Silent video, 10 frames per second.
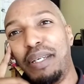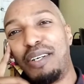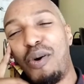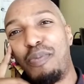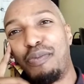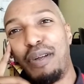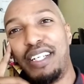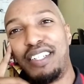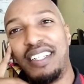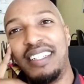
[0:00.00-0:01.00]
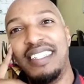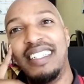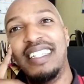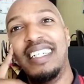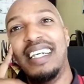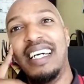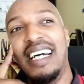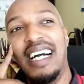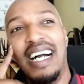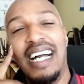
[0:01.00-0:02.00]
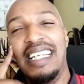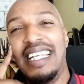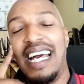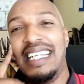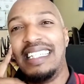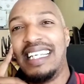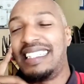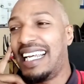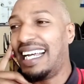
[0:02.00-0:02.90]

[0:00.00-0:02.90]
big corporation, and you